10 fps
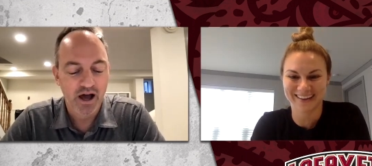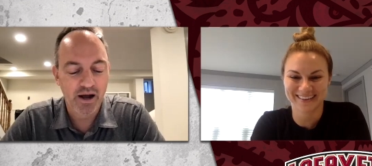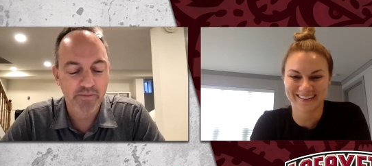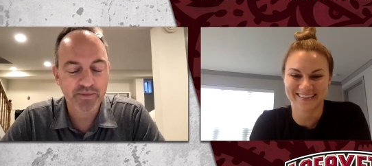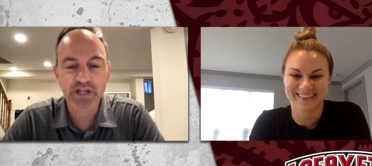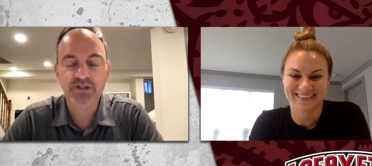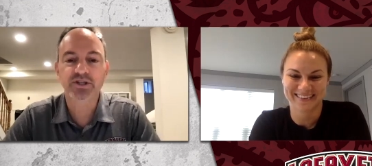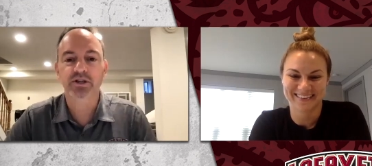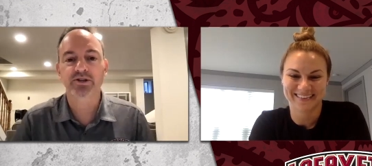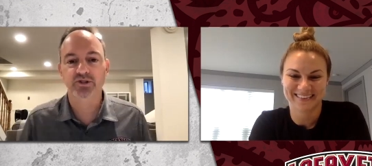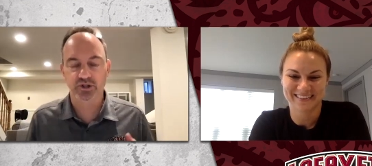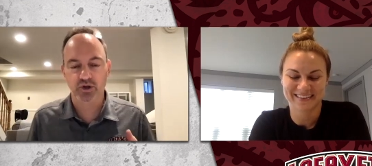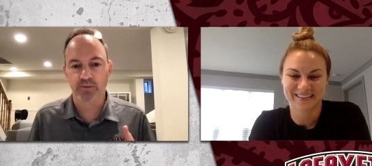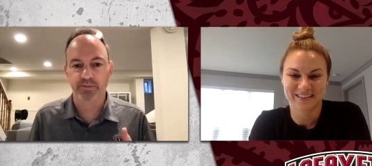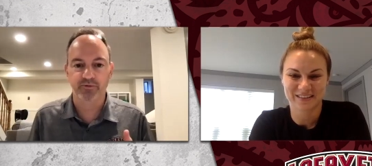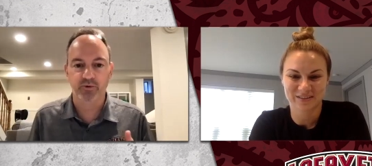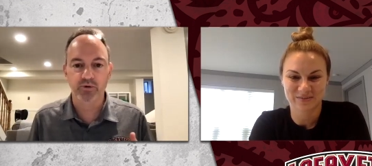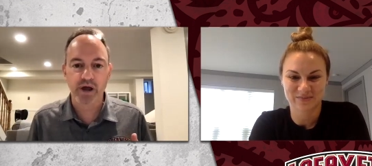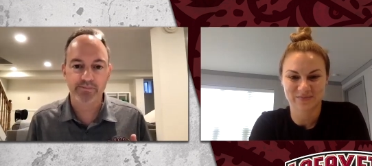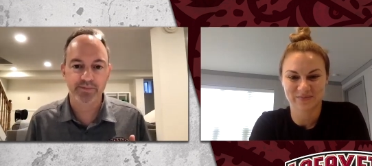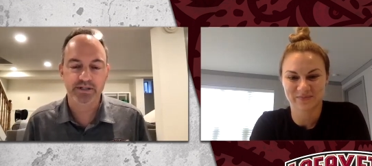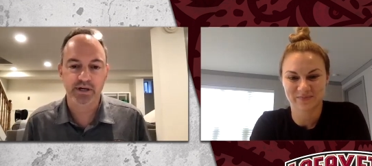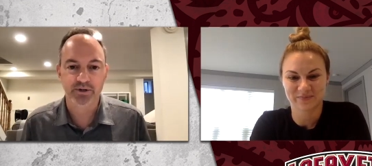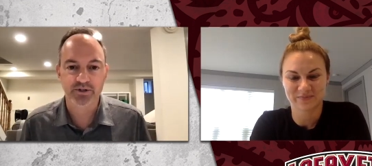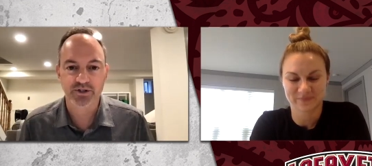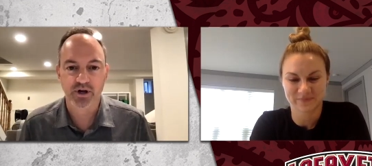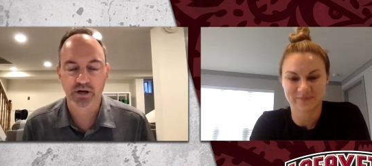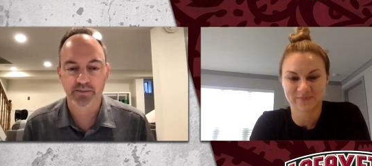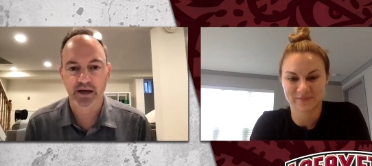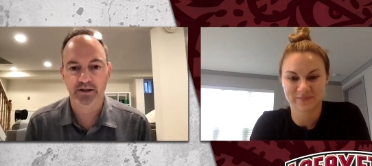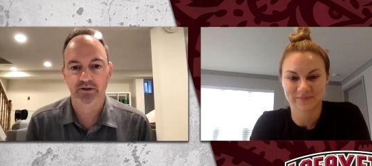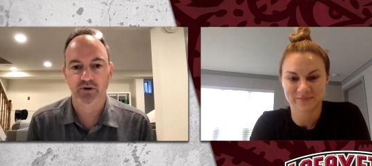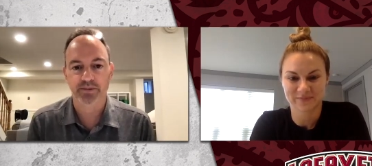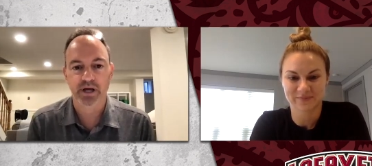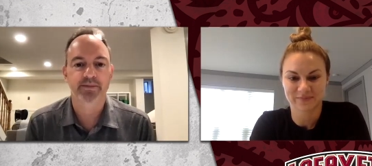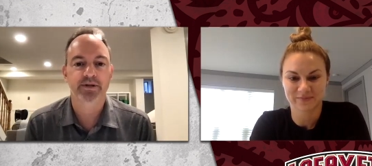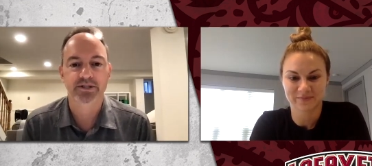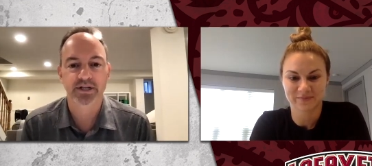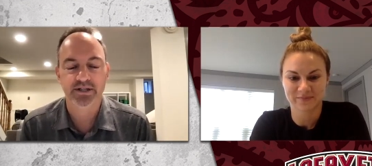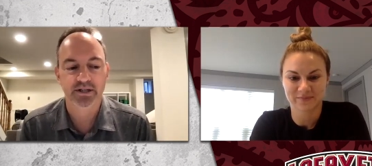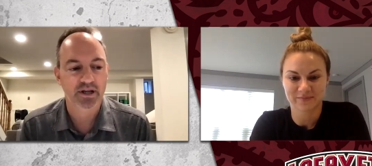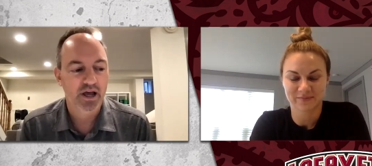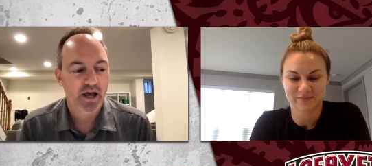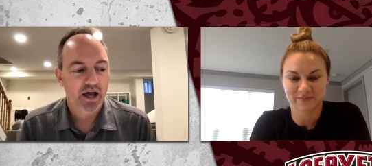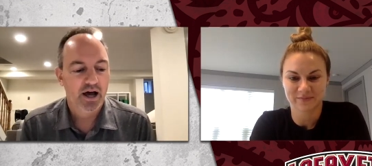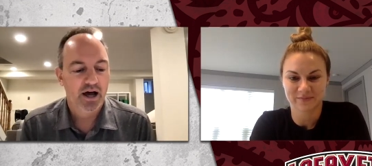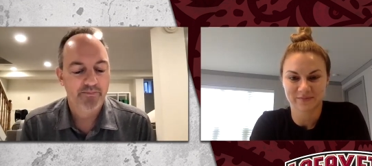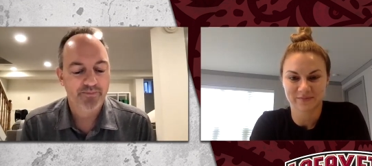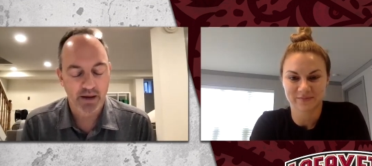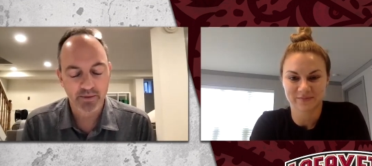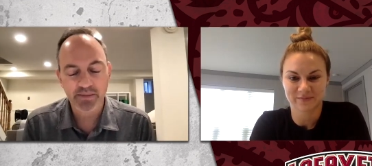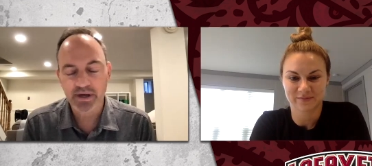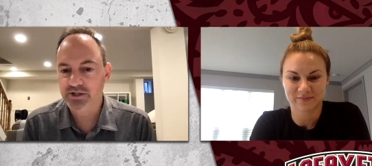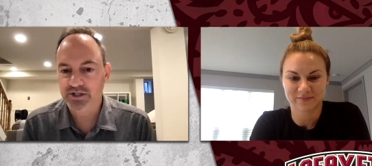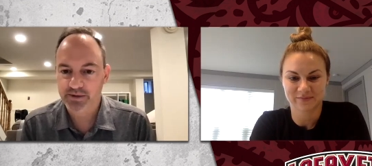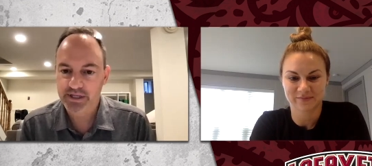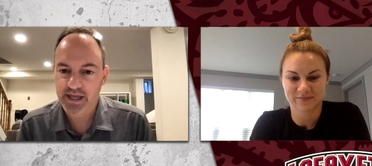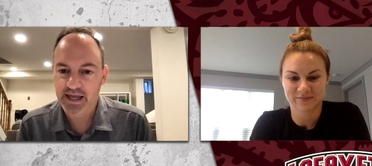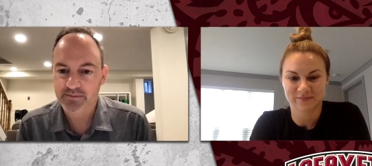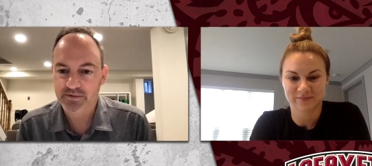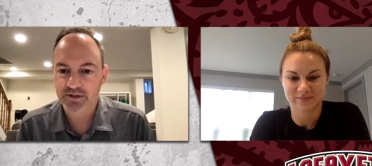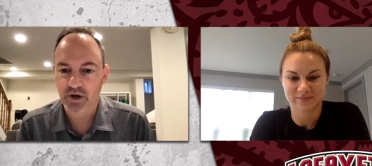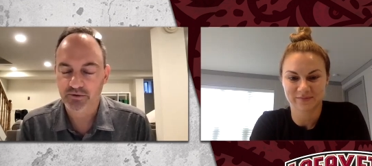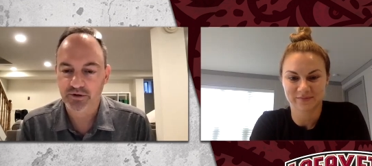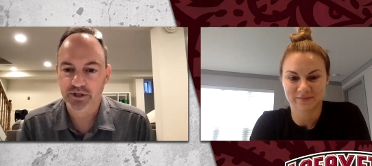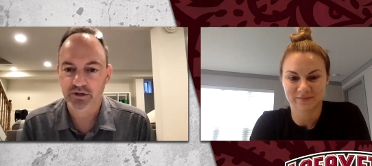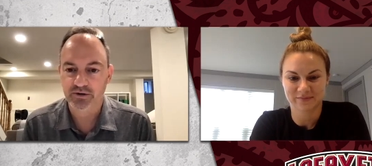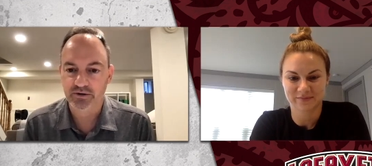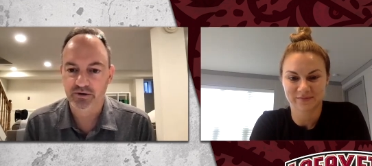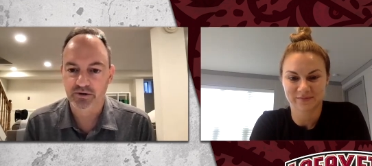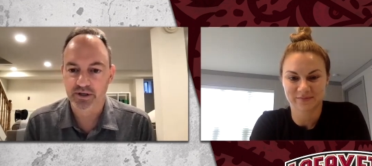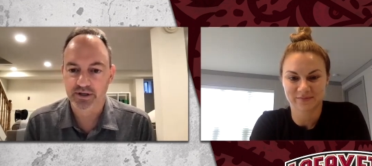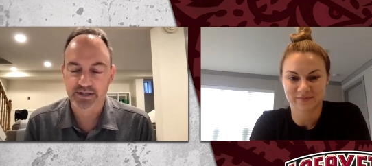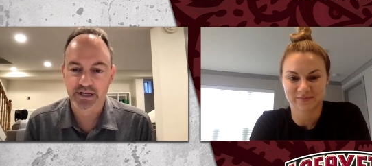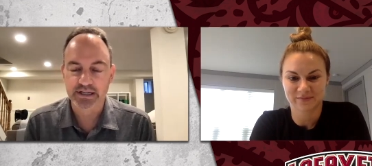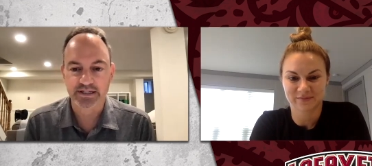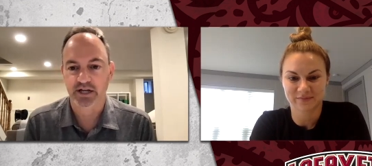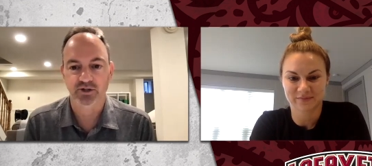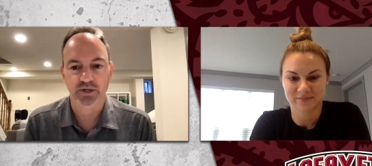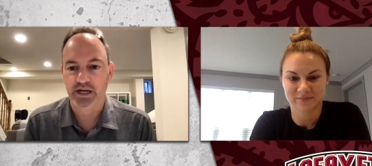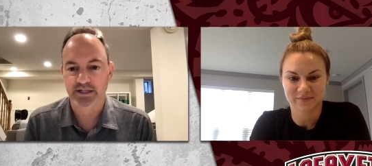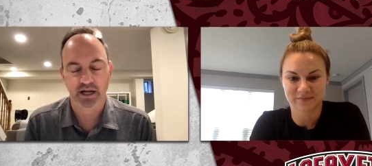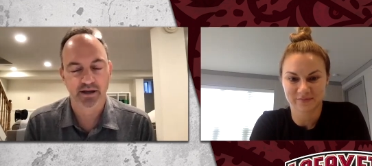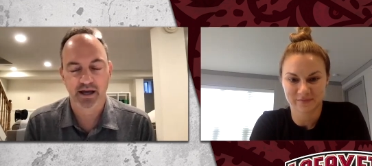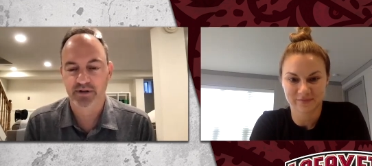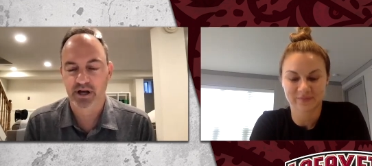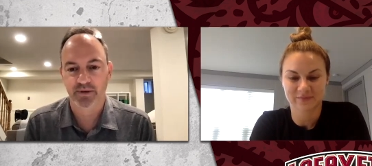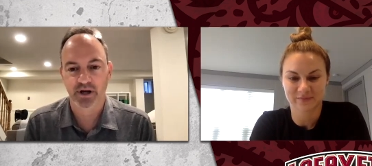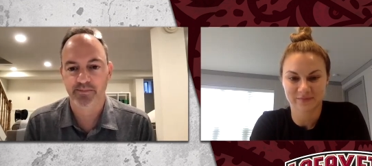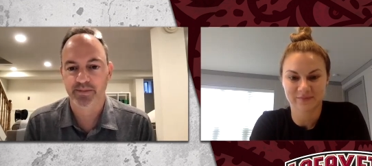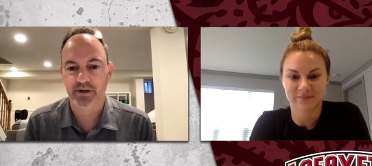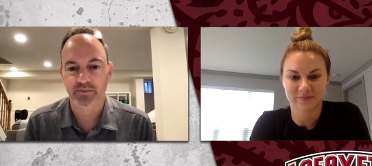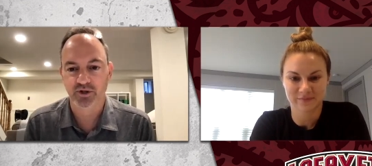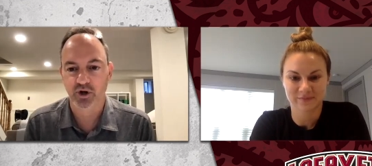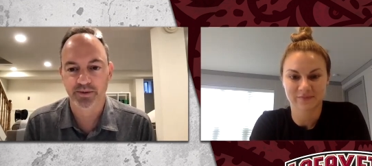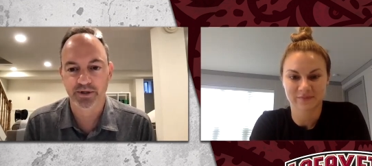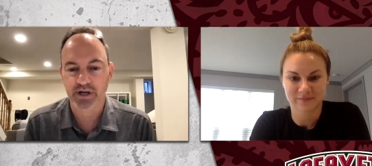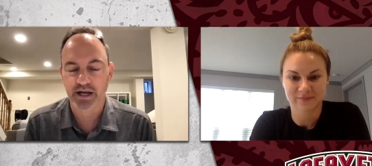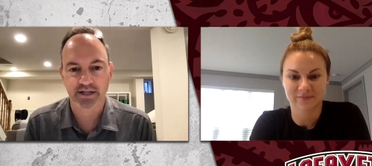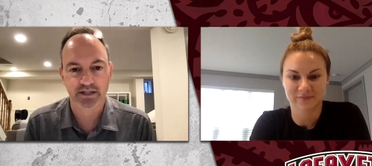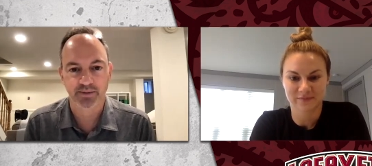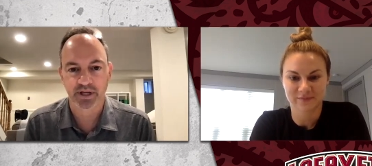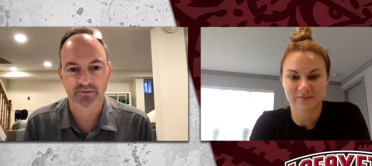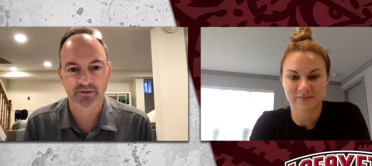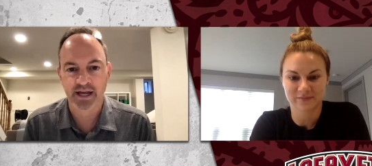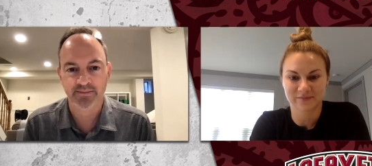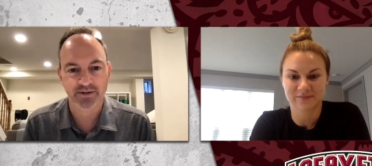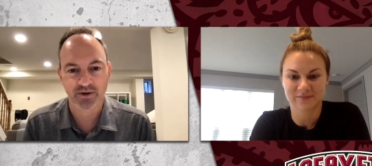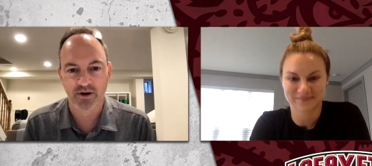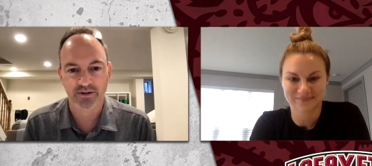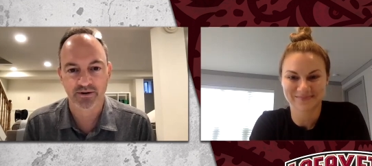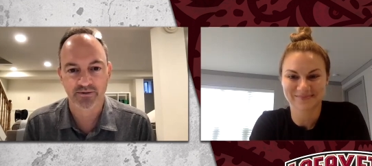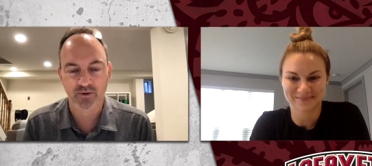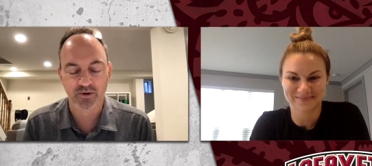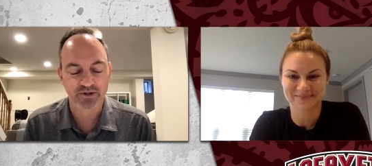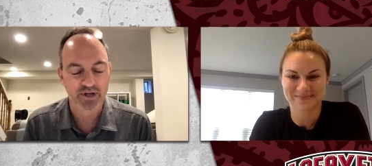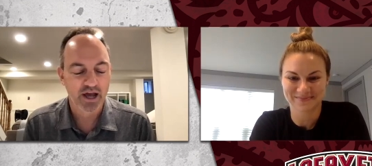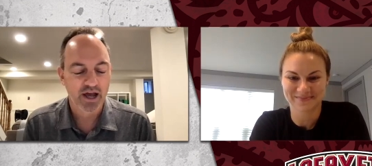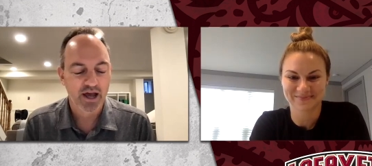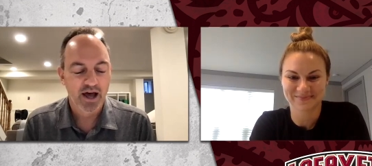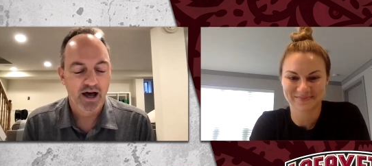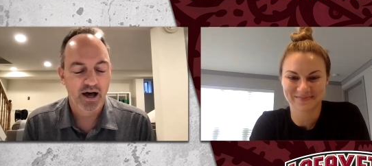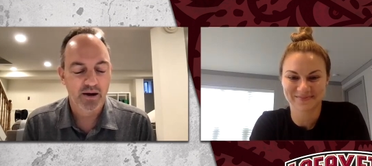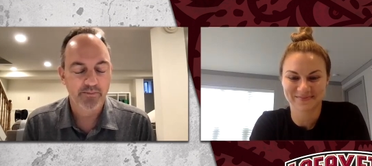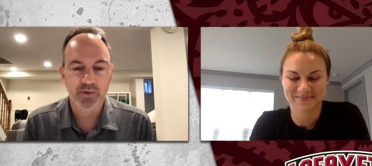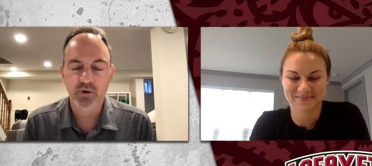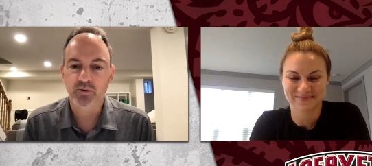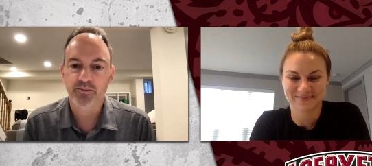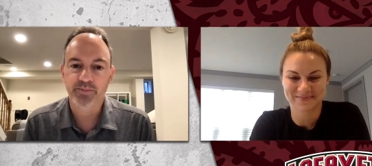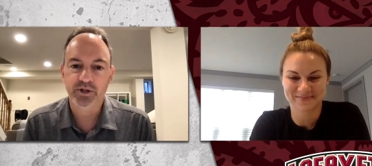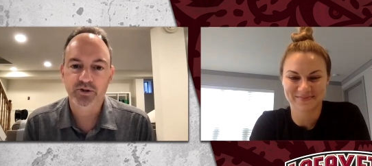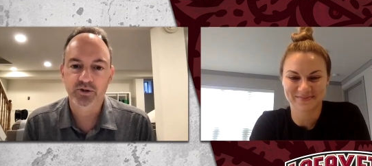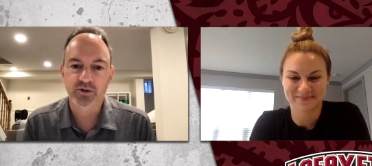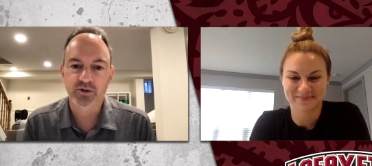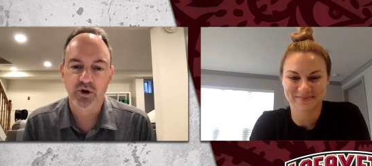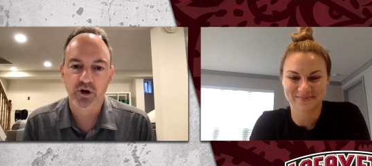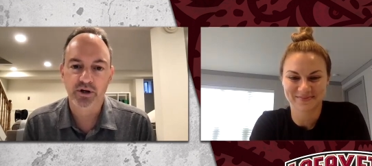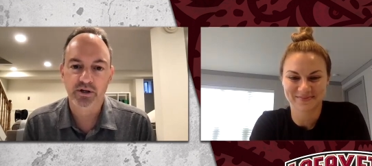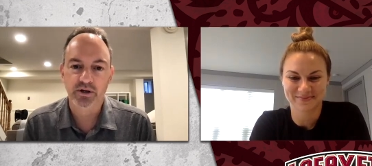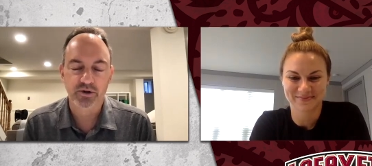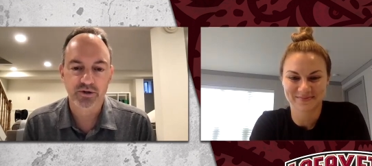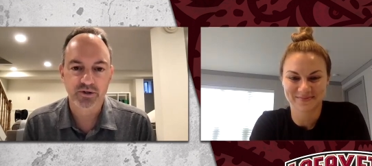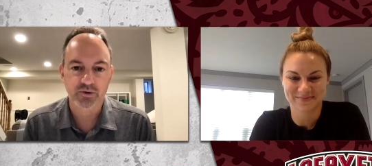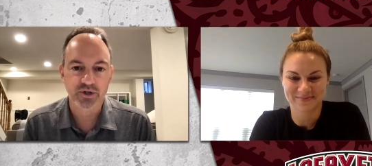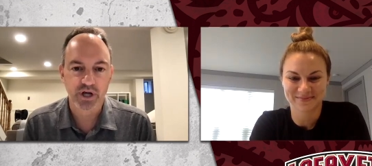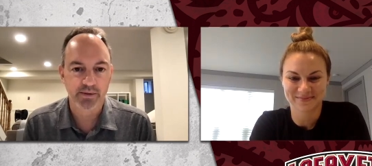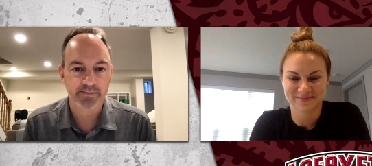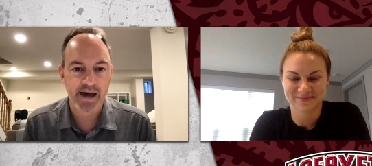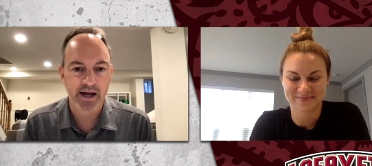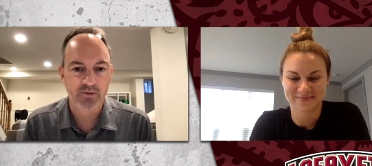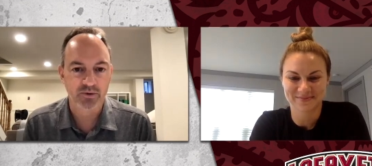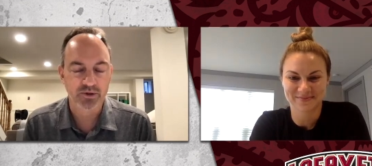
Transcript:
Speaker 1: um, let's let's just talk before we wrap things up. Let's just talk about your upcoming season. Um, I'm going to mention some of the games. You know, I was looking at your your exciting schedule you guys have coming up, and I'm just hoping that you guys get to play every game that's on there, of course. Um, but you start, you know, the students are coming back real